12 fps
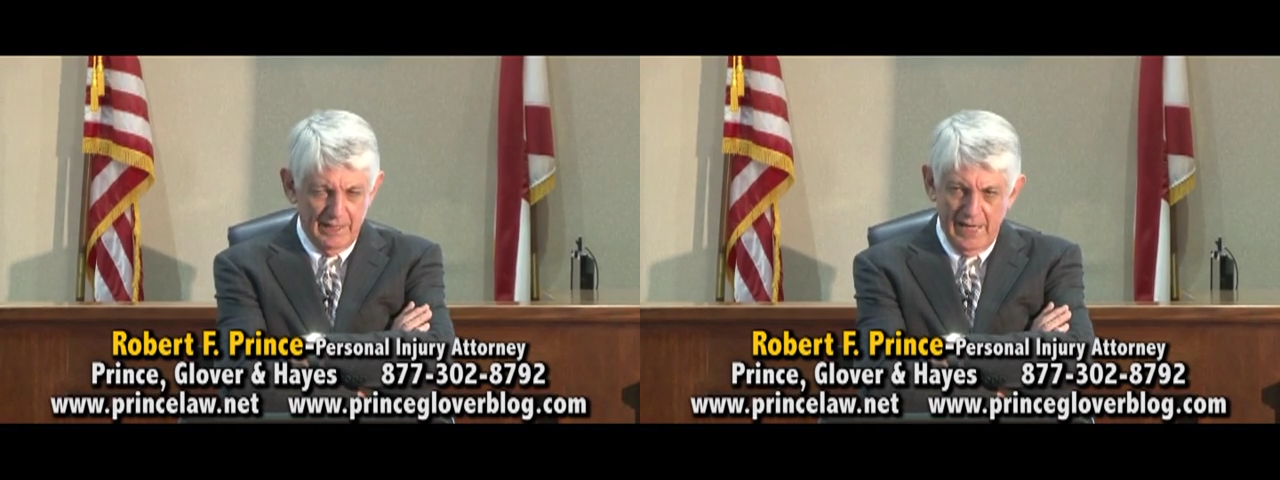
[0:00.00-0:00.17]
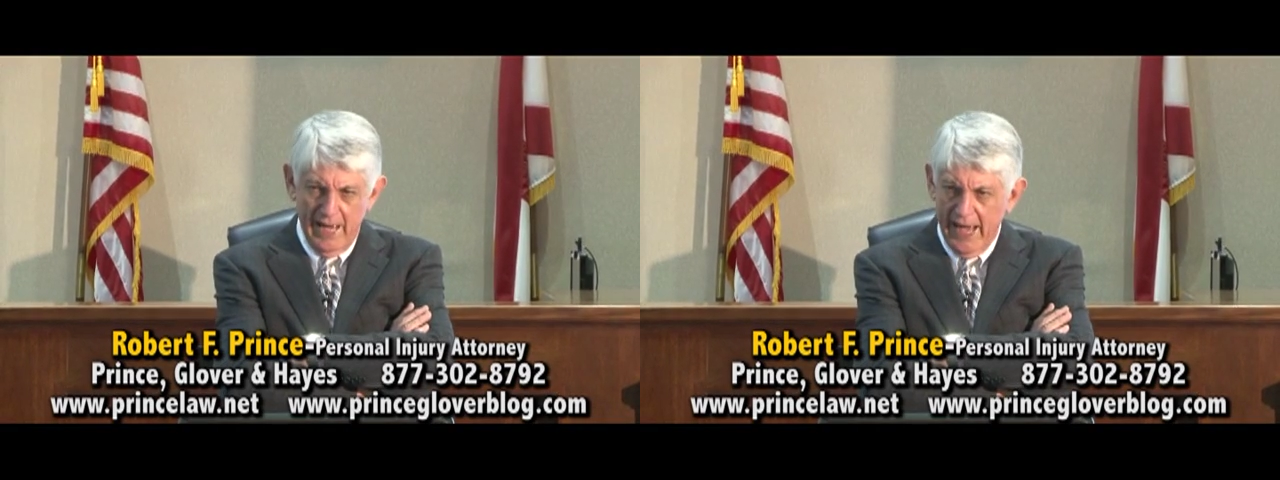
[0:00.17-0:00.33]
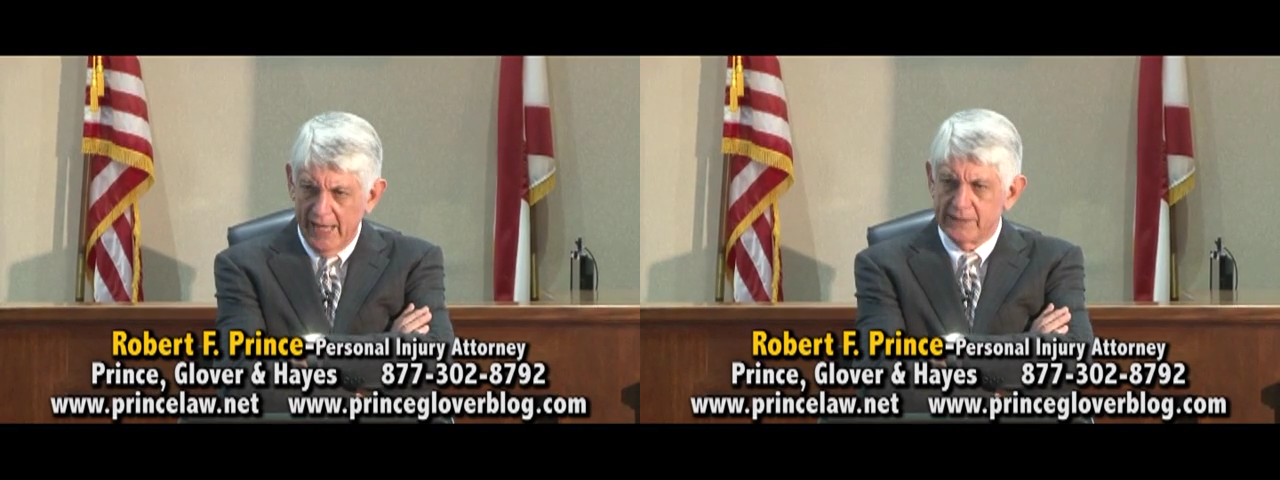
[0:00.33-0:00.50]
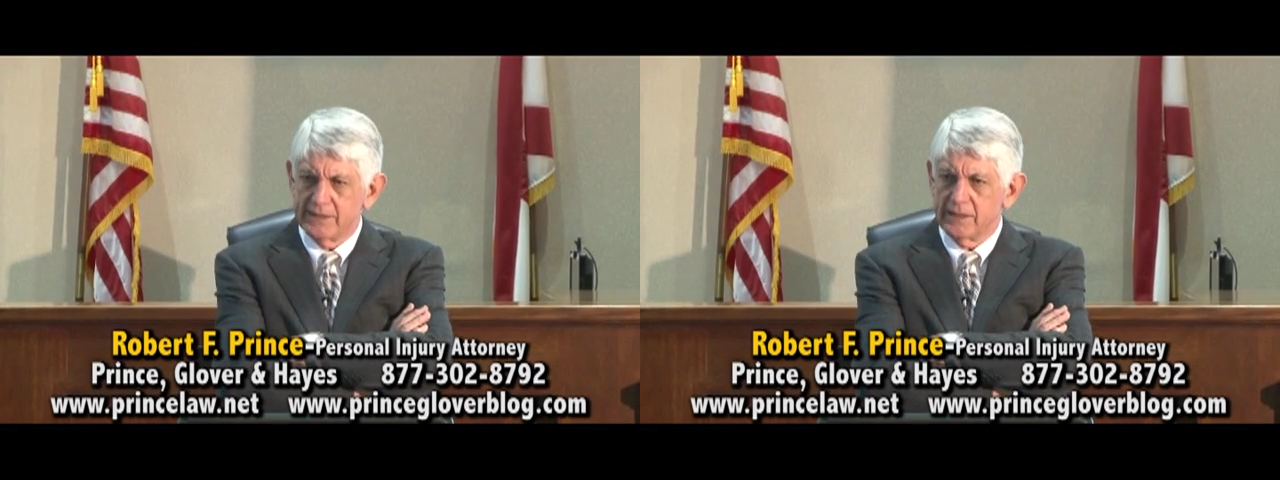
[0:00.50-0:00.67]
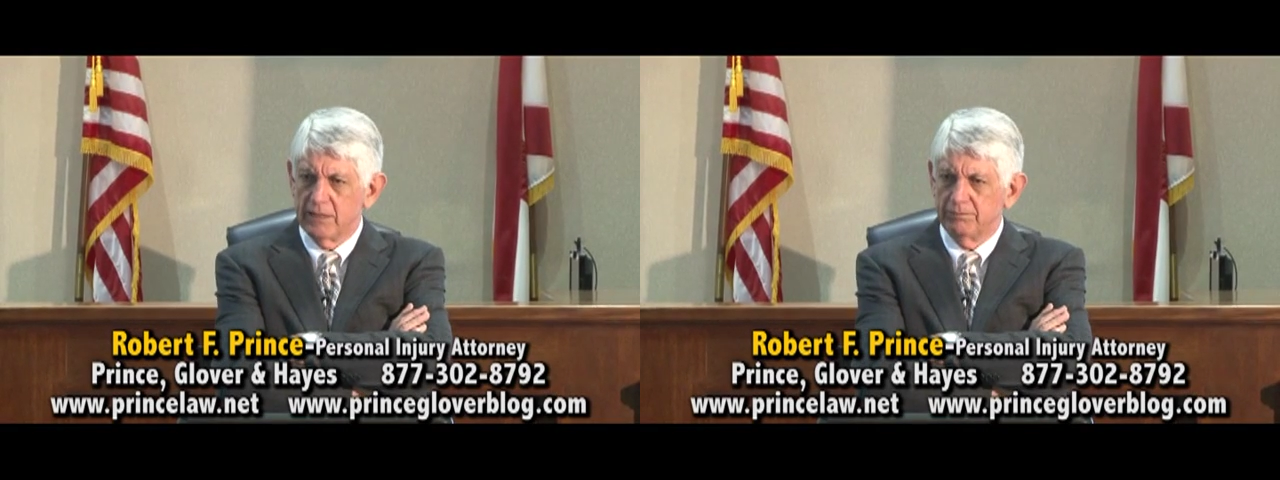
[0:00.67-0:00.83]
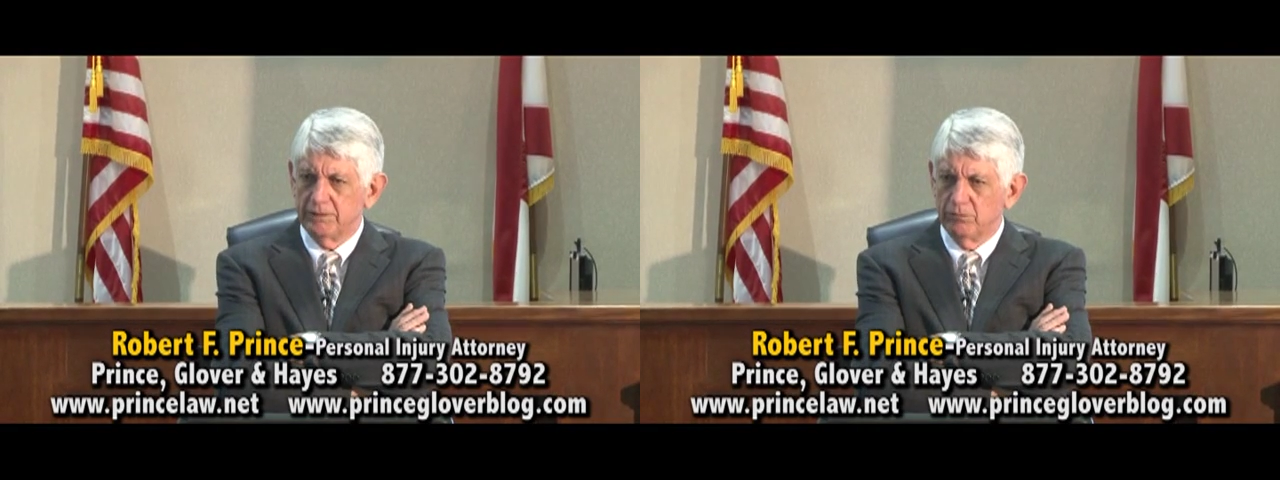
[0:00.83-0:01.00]
you hiding
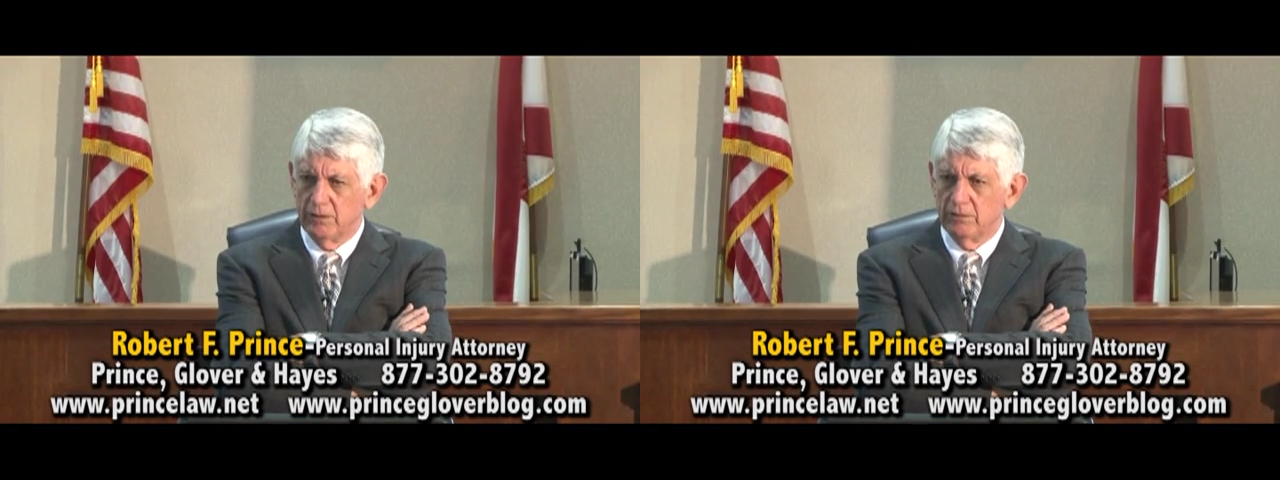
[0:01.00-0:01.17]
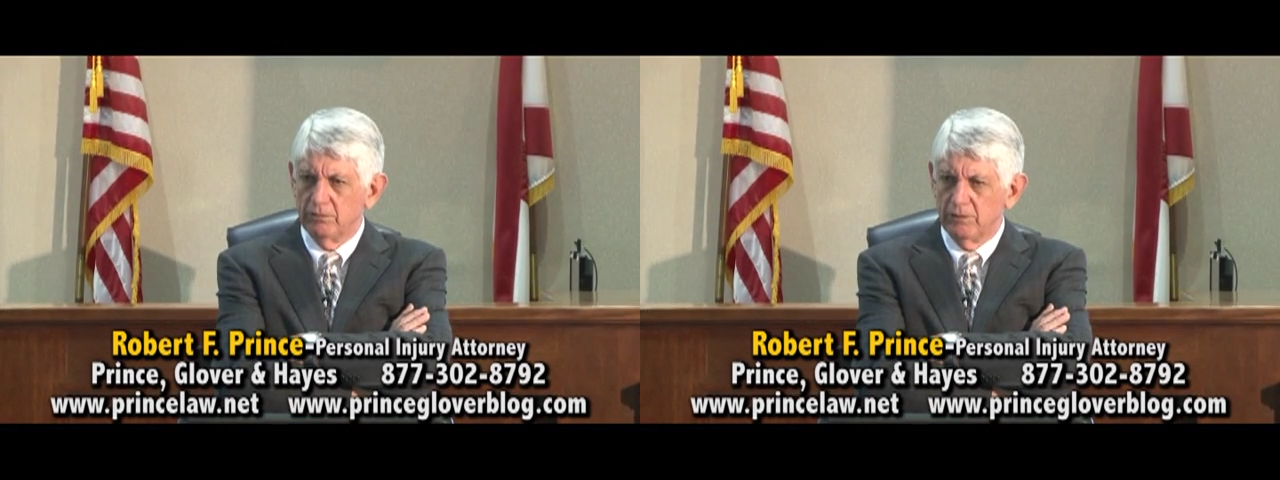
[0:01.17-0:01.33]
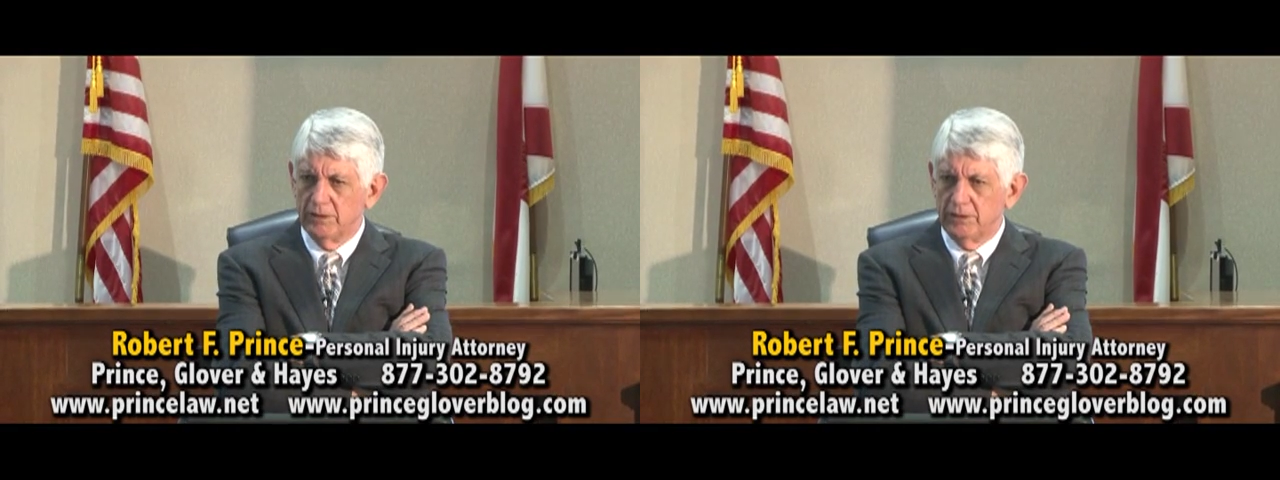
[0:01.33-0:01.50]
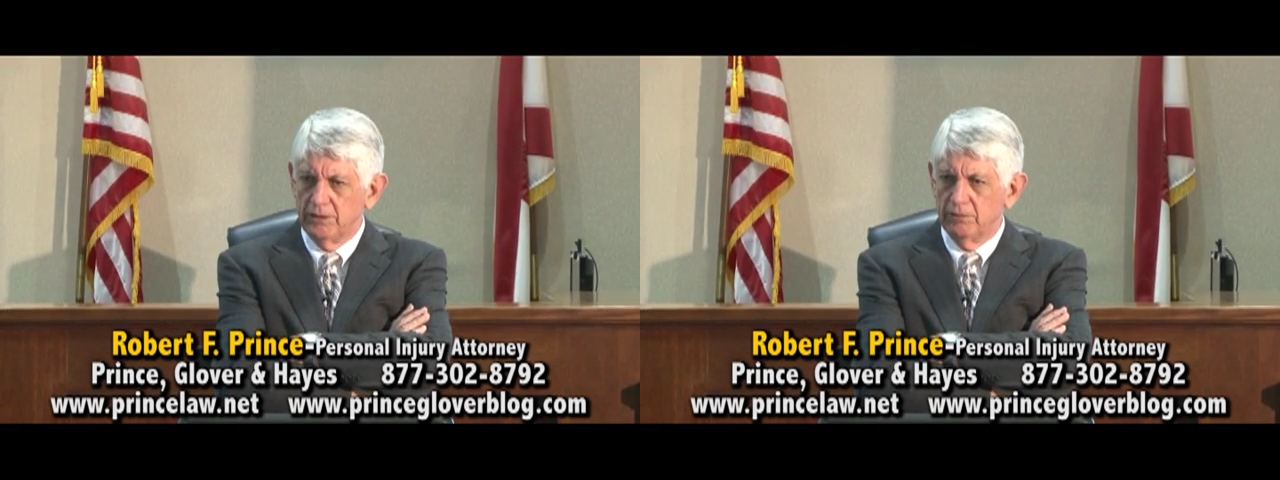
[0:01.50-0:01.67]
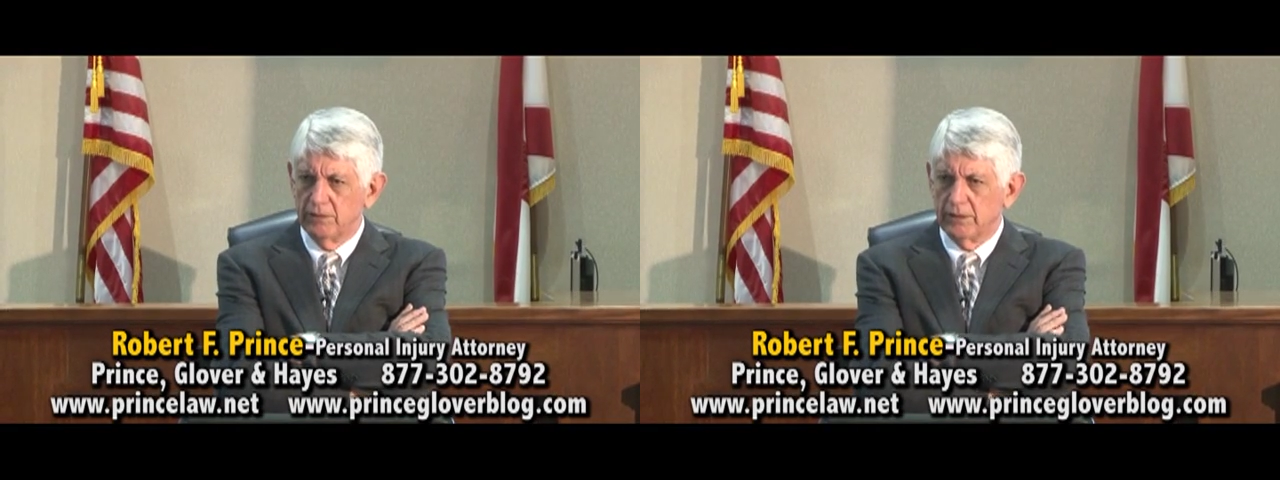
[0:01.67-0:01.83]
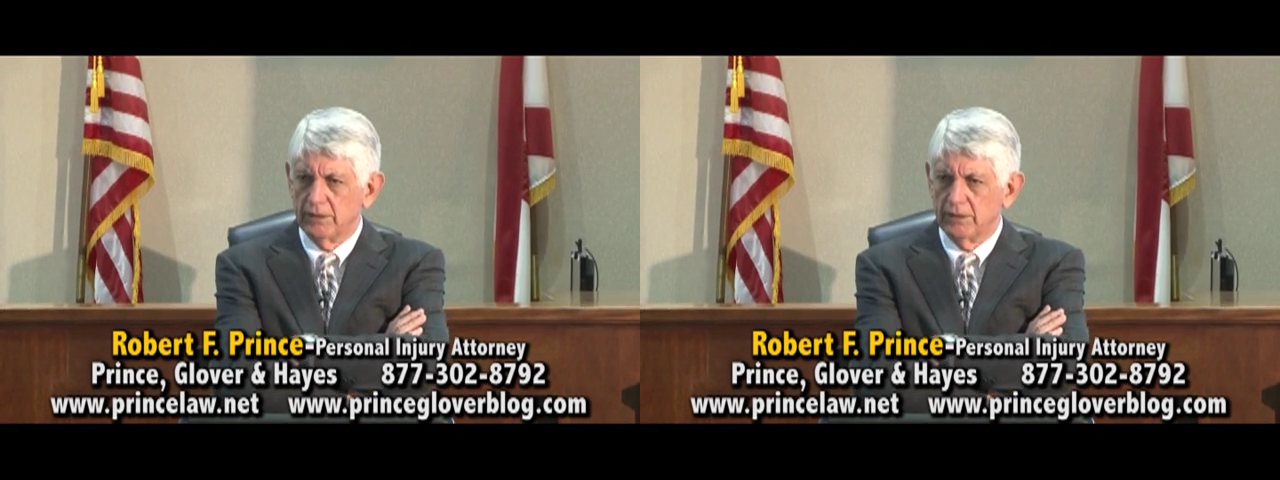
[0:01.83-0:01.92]
something? What are you doing?